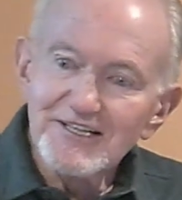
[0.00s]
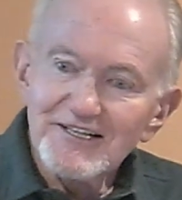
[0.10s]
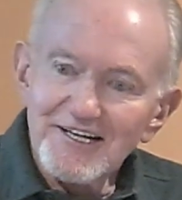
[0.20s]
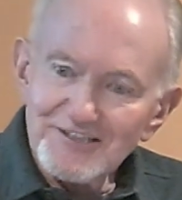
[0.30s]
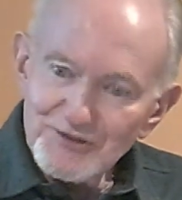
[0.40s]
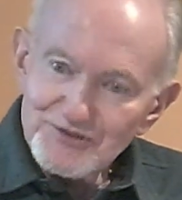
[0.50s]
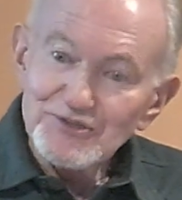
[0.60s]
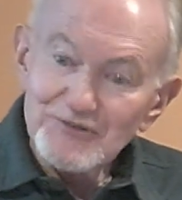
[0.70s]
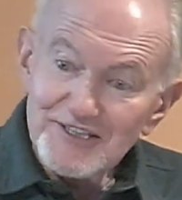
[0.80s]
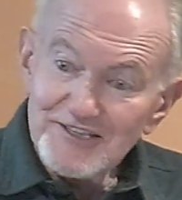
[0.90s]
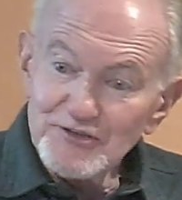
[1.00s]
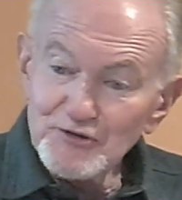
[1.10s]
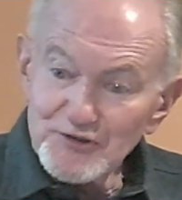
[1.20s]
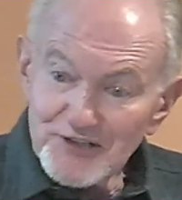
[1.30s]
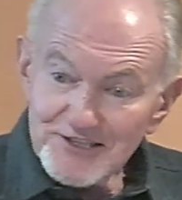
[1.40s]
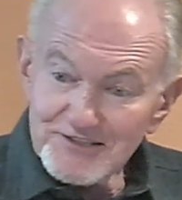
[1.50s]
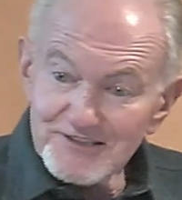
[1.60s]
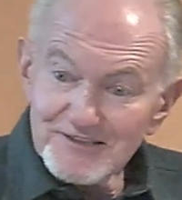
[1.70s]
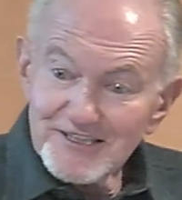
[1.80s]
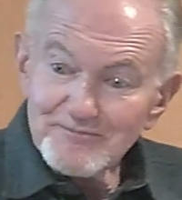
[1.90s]
and those do need to address,
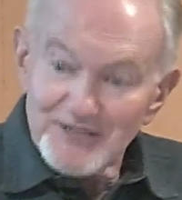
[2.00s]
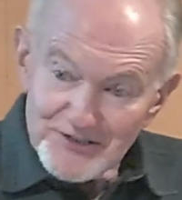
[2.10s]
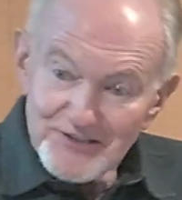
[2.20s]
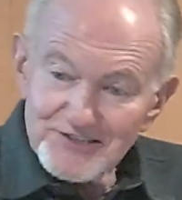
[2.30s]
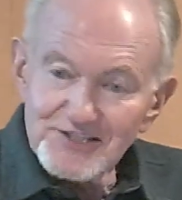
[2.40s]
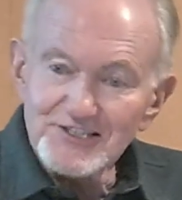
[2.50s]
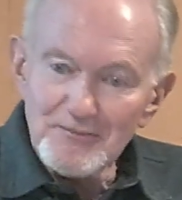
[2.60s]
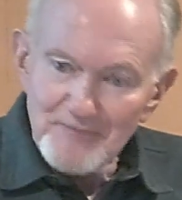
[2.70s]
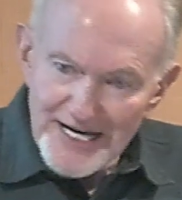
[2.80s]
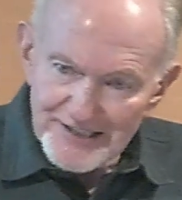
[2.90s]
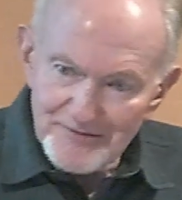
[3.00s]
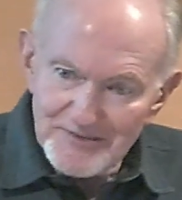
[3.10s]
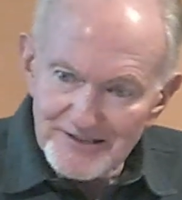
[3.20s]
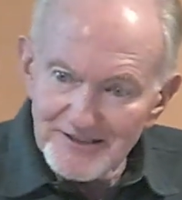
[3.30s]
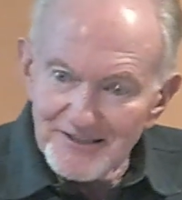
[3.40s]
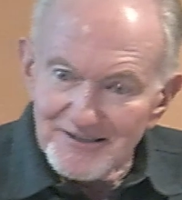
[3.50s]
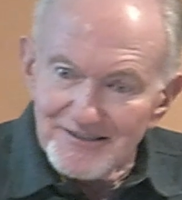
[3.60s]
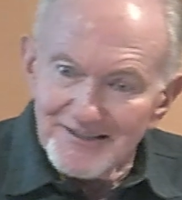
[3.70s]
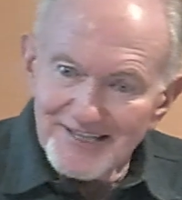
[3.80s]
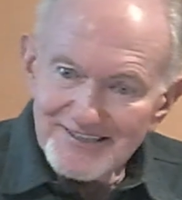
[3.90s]
be addressed in some manner, but
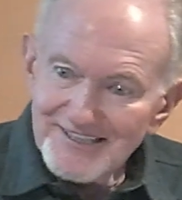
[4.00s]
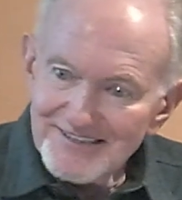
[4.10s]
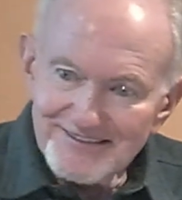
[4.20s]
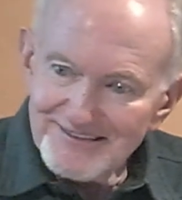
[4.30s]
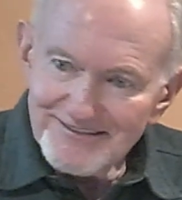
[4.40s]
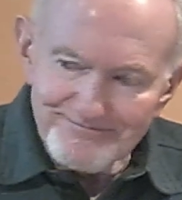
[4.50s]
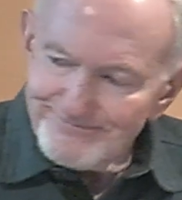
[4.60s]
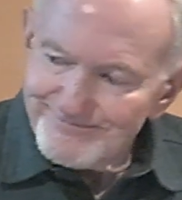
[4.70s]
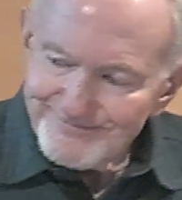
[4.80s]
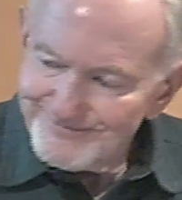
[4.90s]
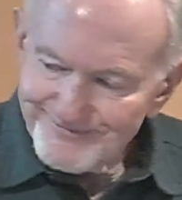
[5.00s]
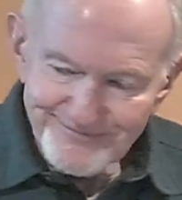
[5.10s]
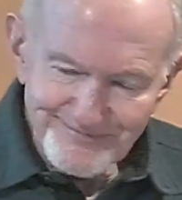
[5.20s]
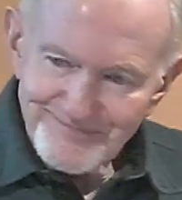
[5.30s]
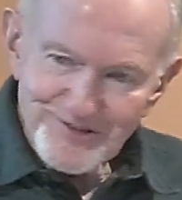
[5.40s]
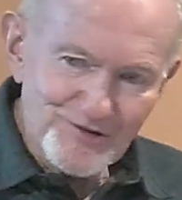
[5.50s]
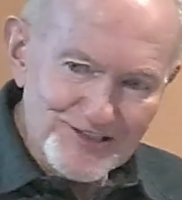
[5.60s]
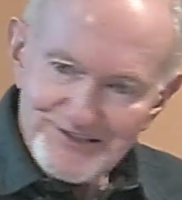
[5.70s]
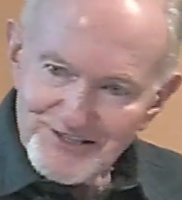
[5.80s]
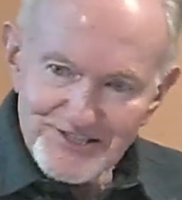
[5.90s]
I think going
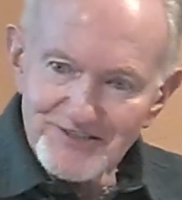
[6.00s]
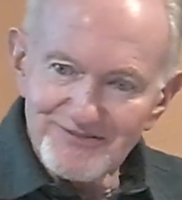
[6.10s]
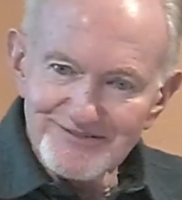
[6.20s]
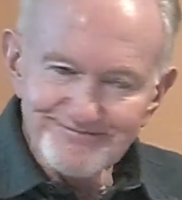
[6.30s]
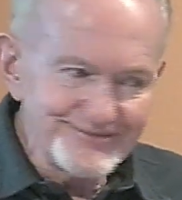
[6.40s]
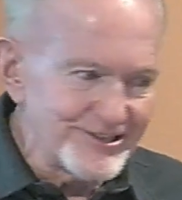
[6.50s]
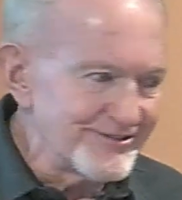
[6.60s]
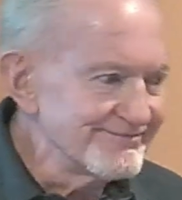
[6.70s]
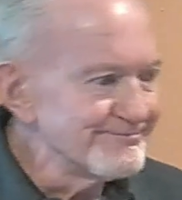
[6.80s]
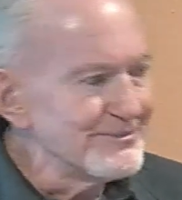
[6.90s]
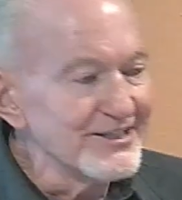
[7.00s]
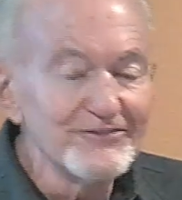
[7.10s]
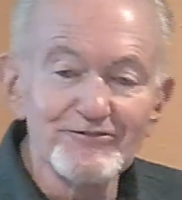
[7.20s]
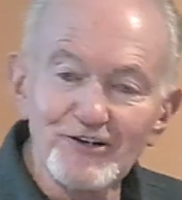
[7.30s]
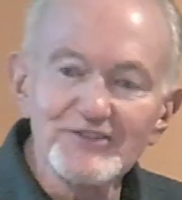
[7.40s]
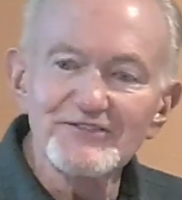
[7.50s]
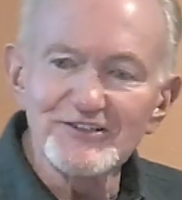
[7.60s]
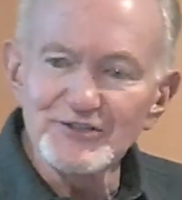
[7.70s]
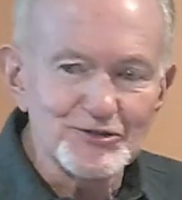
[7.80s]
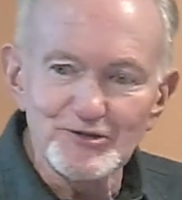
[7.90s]
to this, you know, big one
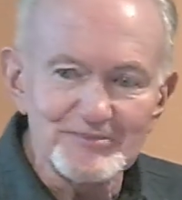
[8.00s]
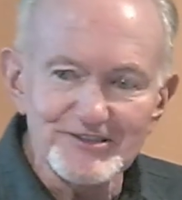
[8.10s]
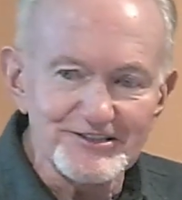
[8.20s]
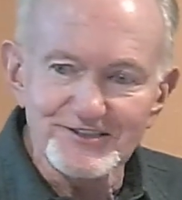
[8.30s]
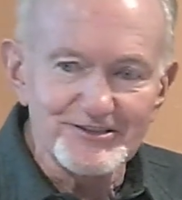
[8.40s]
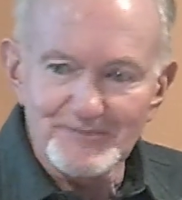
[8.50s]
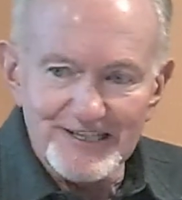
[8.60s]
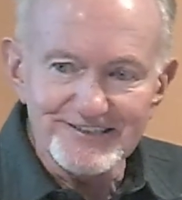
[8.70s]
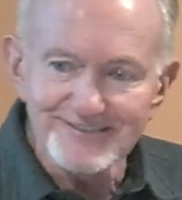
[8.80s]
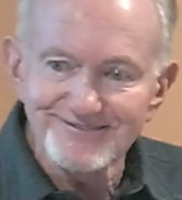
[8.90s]
fell swoop is just too much.